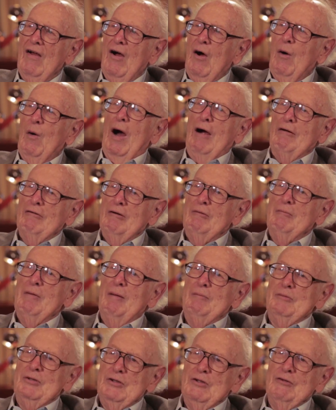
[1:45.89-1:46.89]
"Oh, I
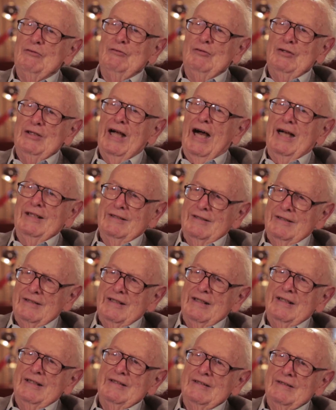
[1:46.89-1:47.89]
remember you from the IIASA
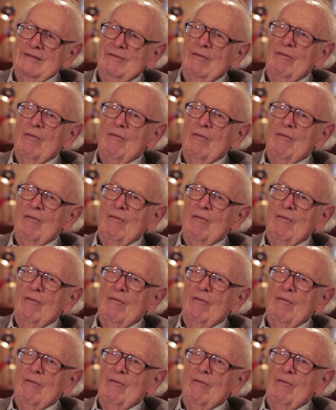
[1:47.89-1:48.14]
days."